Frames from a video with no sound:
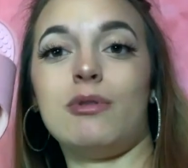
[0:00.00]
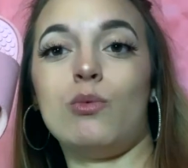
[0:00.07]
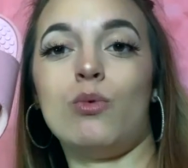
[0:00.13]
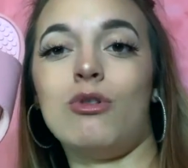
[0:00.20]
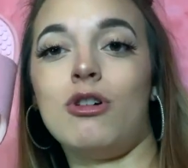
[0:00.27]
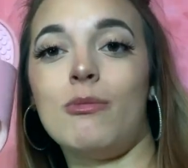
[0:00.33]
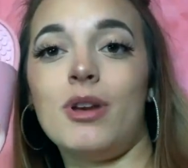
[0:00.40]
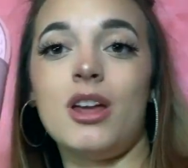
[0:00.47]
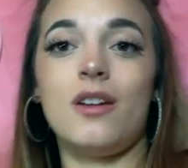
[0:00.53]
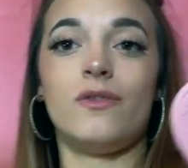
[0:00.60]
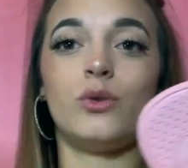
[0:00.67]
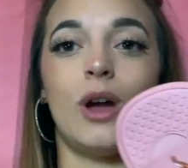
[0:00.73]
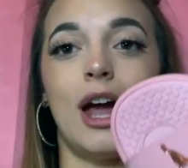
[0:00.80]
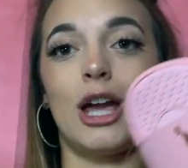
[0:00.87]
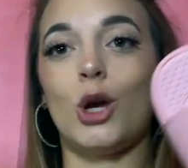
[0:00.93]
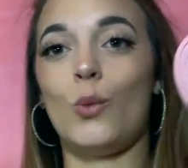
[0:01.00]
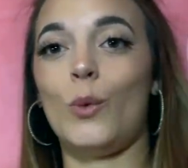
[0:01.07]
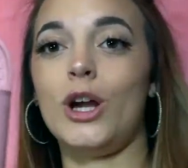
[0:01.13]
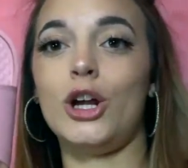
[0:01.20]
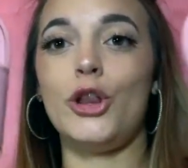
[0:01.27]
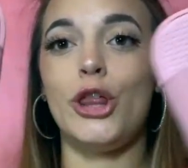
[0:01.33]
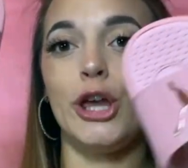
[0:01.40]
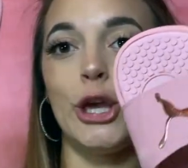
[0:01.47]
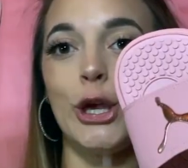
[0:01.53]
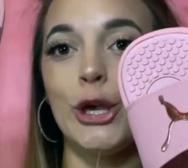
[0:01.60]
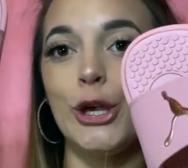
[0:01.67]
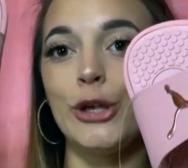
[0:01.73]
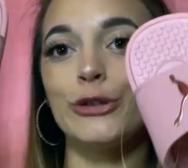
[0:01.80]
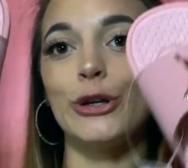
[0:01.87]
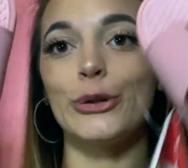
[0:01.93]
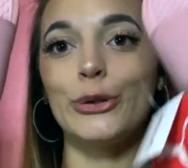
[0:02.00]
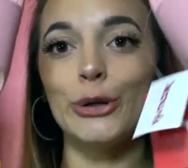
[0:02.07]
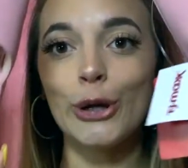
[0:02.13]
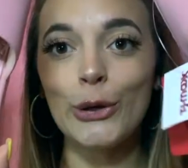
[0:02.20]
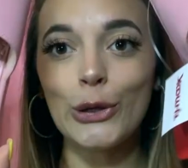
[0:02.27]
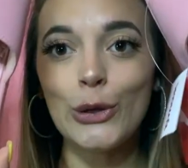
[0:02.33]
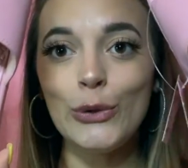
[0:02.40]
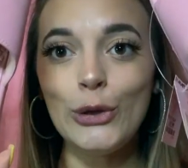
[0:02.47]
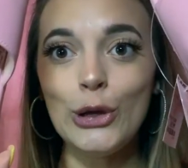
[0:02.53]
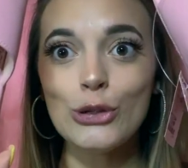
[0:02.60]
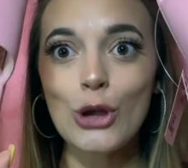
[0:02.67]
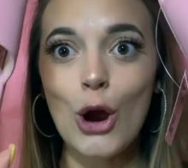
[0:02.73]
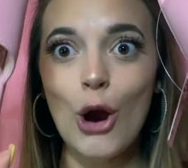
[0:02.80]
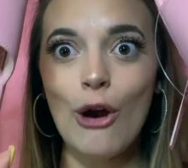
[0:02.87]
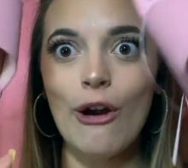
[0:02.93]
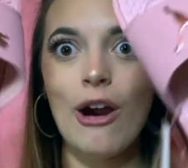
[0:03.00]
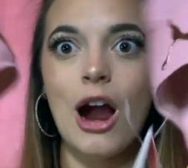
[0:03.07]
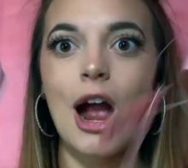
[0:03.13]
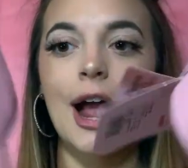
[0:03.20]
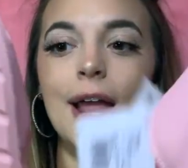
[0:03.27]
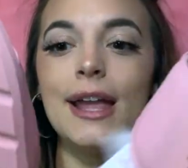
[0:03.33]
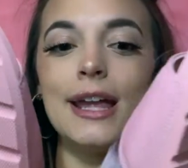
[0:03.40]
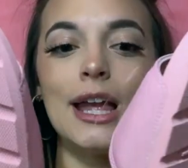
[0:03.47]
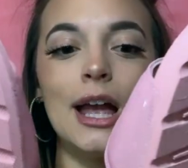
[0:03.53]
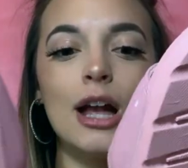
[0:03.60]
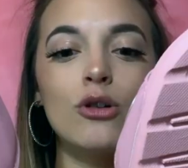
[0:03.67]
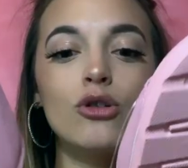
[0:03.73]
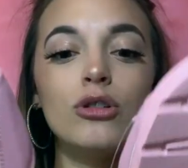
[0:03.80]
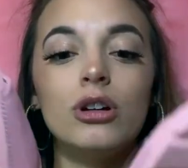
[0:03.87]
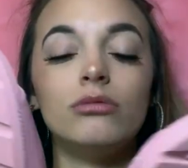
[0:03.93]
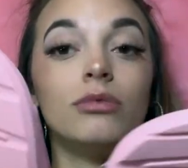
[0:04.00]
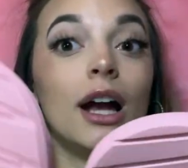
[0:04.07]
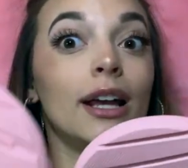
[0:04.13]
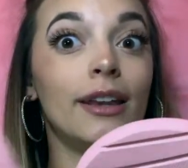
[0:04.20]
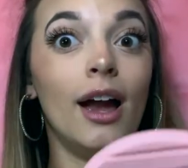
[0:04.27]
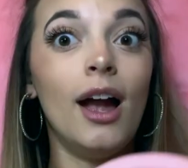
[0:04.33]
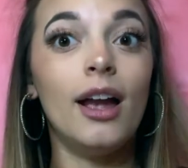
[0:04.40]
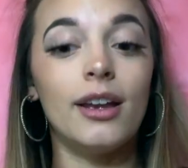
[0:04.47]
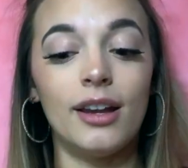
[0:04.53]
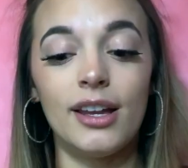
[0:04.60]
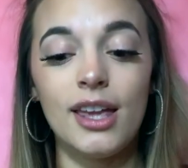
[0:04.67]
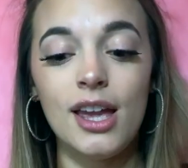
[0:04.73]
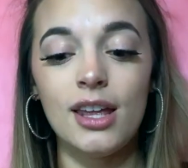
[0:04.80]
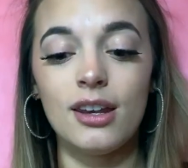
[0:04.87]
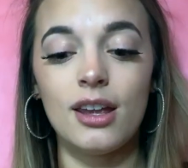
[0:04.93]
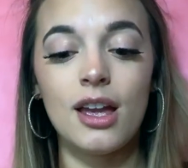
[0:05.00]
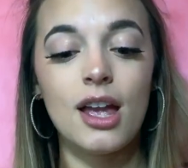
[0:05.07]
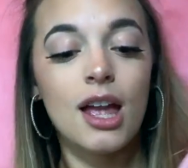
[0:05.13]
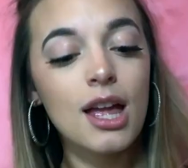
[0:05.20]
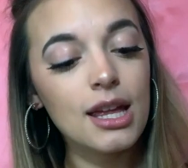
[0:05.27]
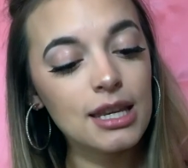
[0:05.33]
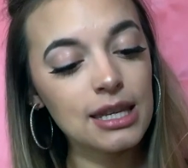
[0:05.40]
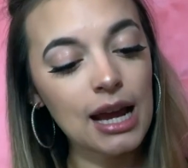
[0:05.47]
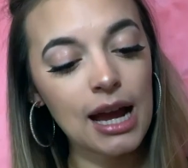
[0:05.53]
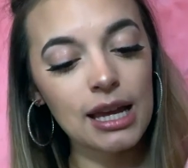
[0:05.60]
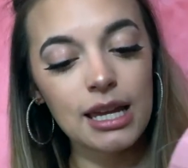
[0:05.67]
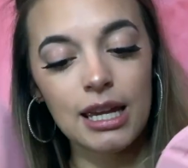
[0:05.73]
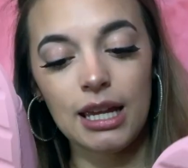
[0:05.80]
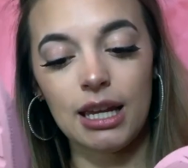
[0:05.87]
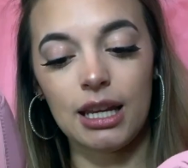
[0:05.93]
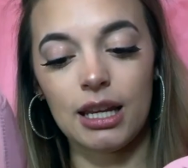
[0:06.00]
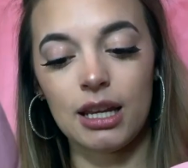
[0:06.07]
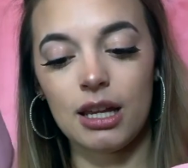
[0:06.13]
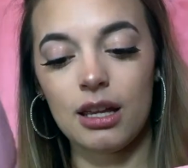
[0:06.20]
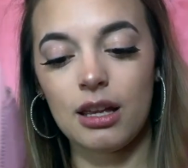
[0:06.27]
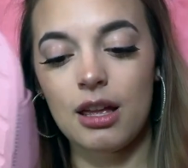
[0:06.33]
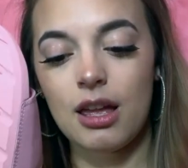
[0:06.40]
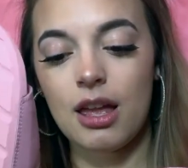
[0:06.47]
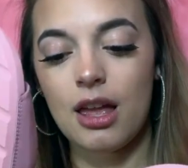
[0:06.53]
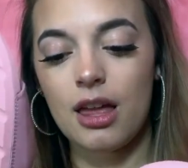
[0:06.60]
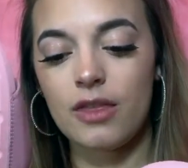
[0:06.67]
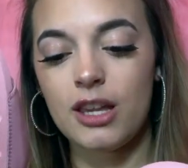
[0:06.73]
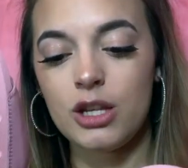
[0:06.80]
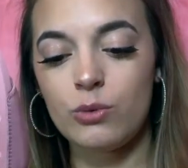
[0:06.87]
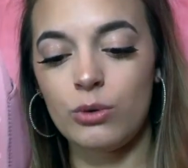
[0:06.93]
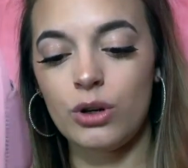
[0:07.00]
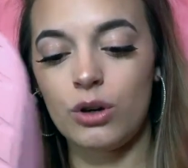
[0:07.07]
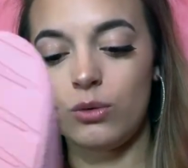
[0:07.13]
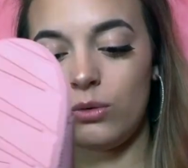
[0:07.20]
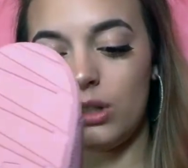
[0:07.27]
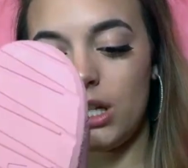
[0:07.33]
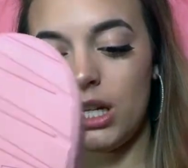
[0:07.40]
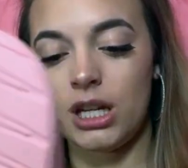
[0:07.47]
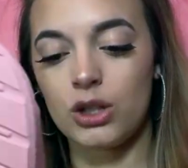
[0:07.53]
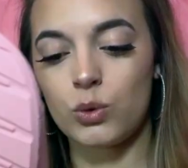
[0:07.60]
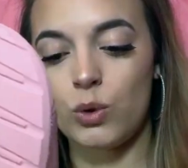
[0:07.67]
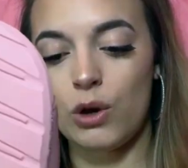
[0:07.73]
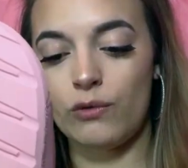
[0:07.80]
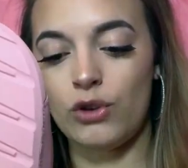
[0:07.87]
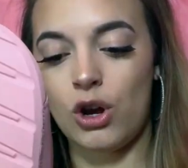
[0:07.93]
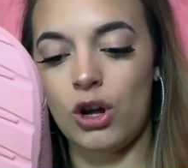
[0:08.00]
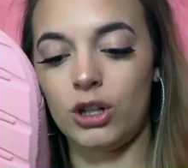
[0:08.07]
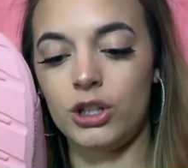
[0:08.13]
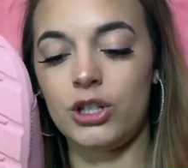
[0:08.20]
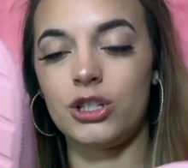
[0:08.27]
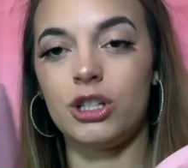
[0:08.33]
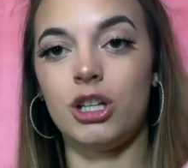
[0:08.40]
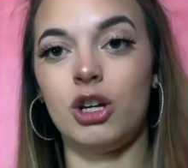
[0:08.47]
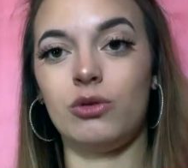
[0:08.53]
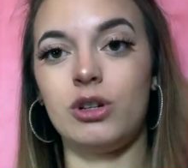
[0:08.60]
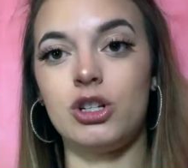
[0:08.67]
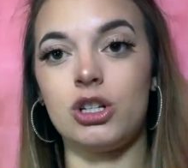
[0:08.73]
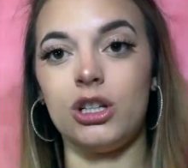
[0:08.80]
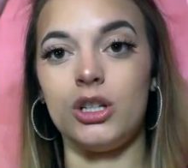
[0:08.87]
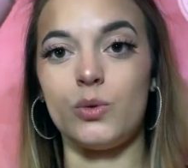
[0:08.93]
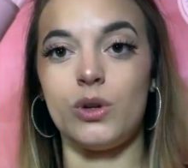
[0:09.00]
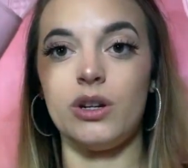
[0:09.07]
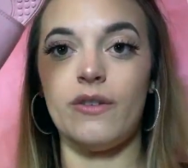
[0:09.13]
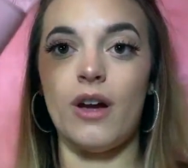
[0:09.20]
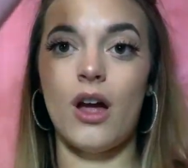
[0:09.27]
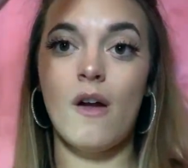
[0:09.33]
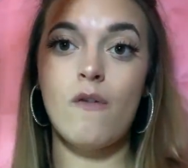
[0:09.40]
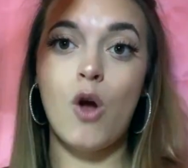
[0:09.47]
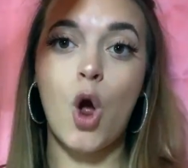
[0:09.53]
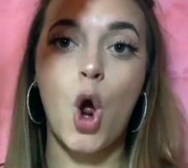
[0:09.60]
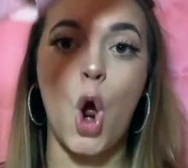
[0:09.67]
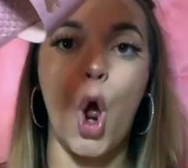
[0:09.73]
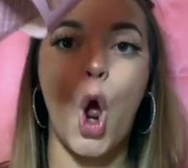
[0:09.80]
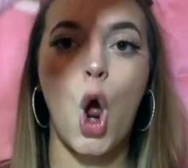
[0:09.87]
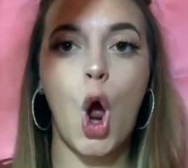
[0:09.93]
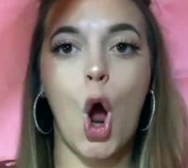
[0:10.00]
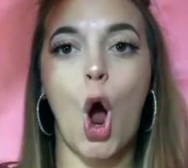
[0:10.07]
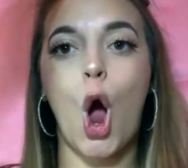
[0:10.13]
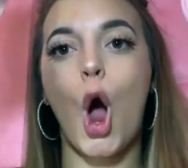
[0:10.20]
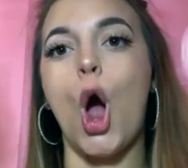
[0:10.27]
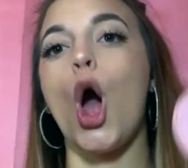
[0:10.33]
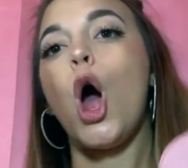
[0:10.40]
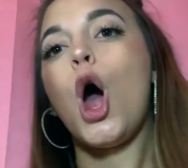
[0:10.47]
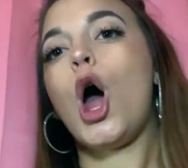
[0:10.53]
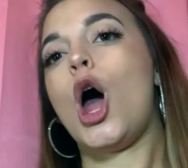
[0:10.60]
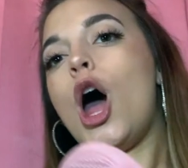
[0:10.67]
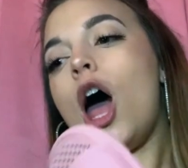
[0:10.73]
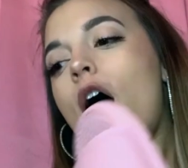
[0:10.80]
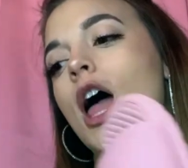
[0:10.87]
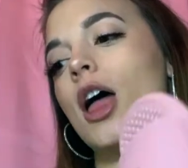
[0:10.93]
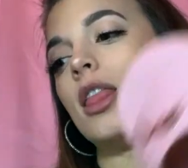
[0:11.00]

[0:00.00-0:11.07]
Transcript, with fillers: to be warm enough so I can wear these. Like, look how cute these are. I, I die again. Dying. These were only $12 and they're originally 25 I